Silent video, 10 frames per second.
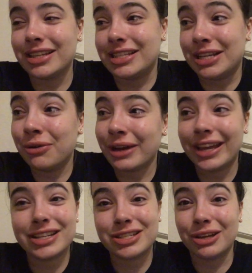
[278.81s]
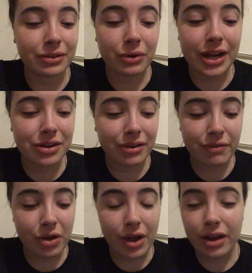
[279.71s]
it still hits you. I don't
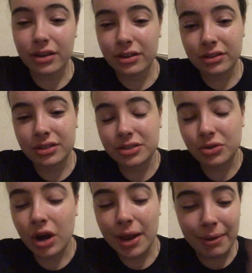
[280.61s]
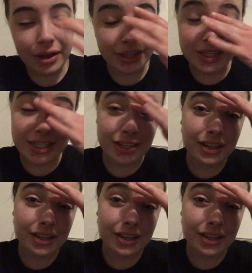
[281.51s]
even know how to describe how they did